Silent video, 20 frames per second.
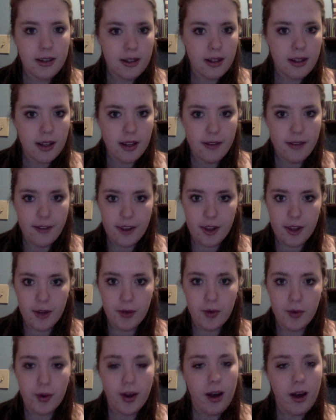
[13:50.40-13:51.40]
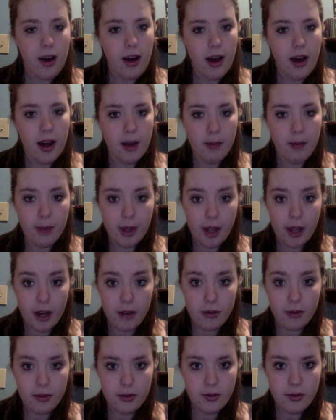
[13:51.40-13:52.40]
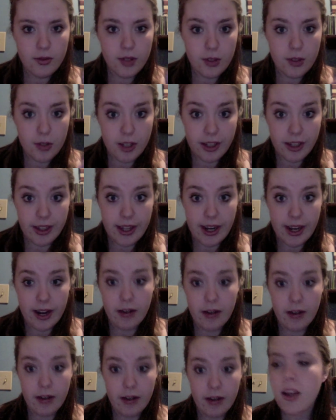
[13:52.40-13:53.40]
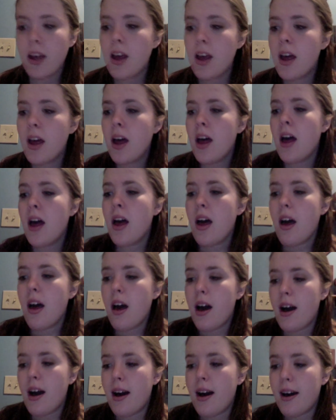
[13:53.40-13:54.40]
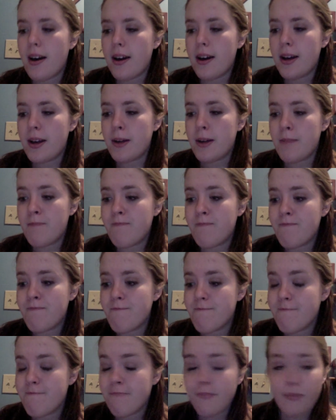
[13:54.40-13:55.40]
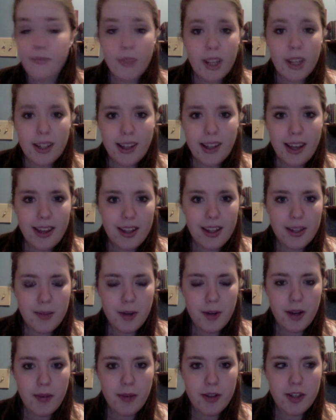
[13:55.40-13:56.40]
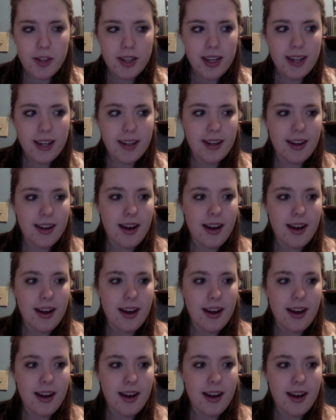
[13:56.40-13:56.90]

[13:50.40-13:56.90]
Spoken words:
a few below, so check that out. Yeah, that's pretty much it.